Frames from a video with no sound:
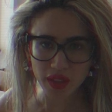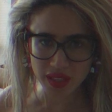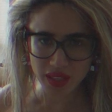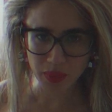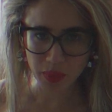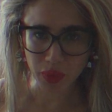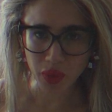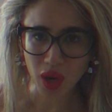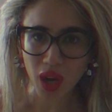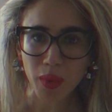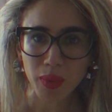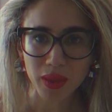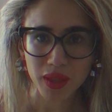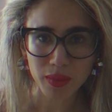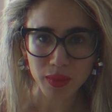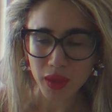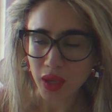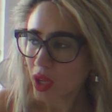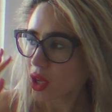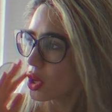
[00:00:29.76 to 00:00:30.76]
there's a problem.
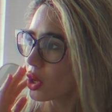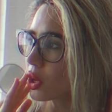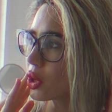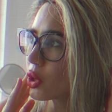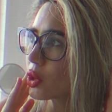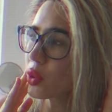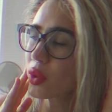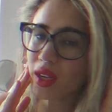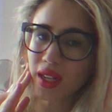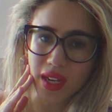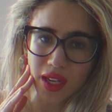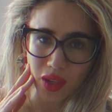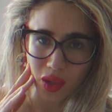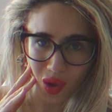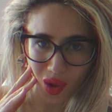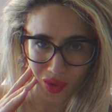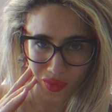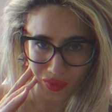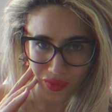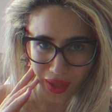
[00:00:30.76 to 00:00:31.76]
Who can I
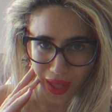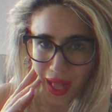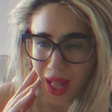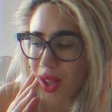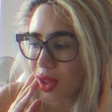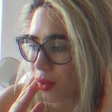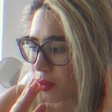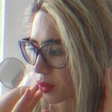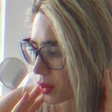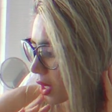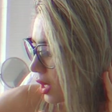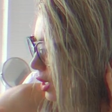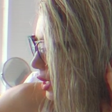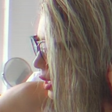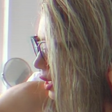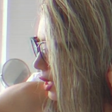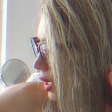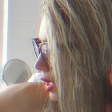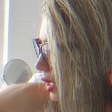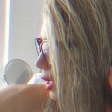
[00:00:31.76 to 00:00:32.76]
call for help?
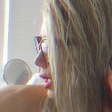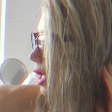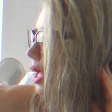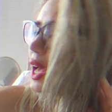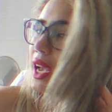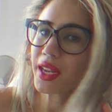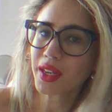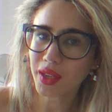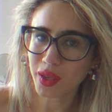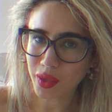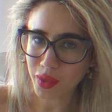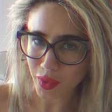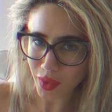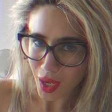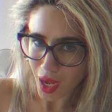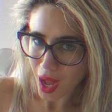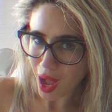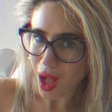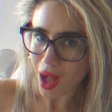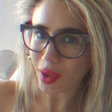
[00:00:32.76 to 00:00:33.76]
I know,
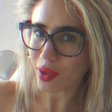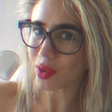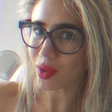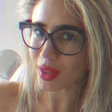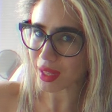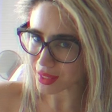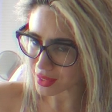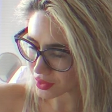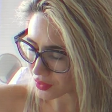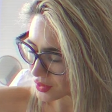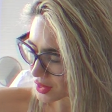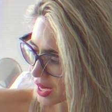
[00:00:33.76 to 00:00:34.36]
I'll call Heads of